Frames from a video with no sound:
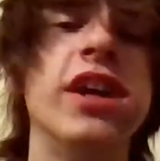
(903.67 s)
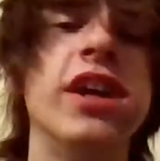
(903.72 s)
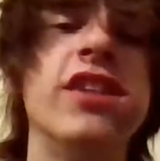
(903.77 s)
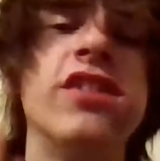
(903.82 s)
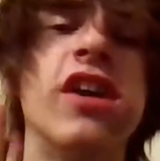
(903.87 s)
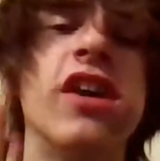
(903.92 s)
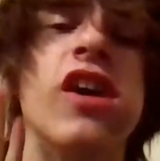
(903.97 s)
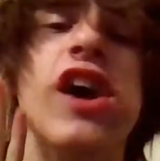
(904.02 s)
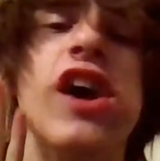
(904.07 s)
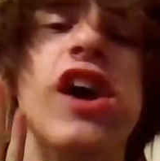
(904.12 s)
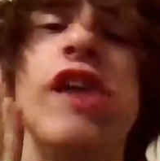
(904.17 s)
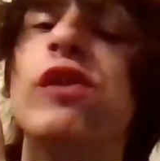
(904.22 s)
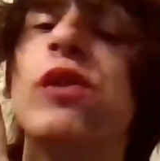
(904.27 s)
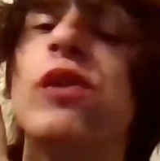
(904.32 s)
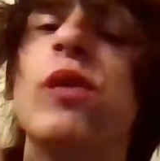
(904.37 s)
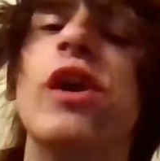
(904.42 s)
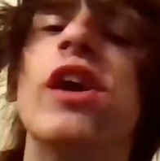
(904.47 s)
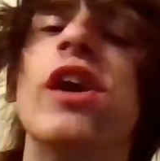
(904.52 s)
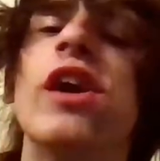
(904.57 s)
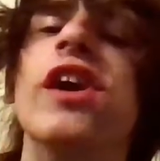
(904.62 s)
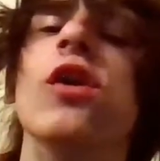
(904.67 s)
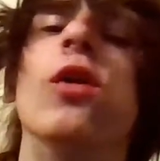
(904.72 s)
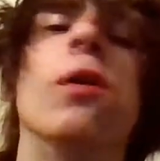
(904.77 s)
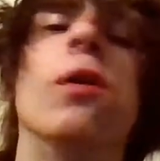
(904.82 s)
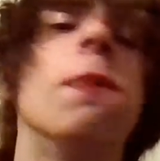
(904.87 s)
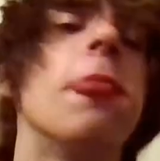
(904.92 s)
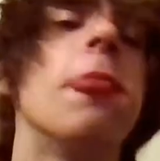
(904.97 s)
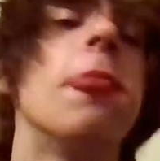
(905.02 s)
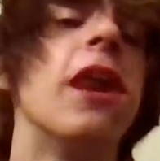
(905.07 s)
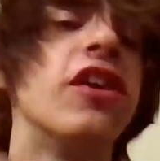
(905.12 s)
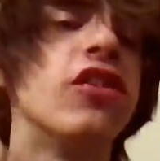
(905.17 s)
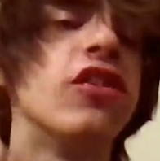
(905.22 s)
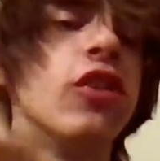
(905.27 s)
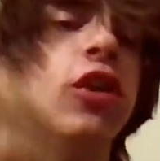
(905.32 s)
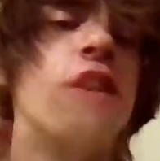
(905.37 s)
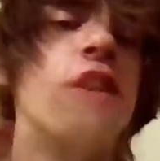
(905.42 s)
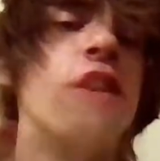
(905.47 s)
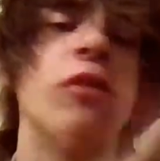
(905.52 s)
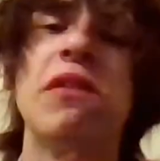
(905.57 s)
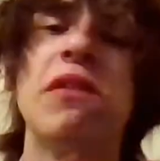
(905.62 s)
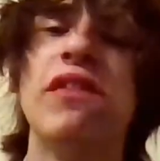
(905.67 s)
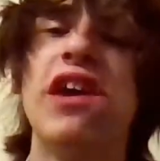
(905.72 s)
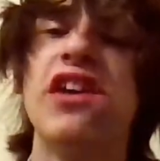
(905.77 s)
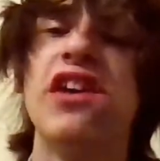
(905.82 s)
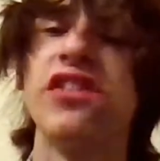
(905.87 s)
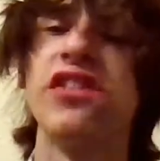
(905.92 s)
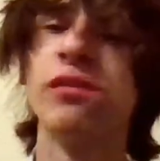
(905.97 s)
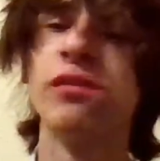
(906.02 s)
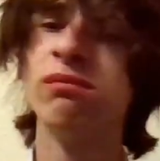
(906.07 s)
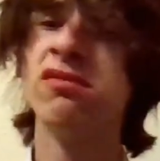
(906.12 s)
pizza everywhere, ew. Like, it's all over my face.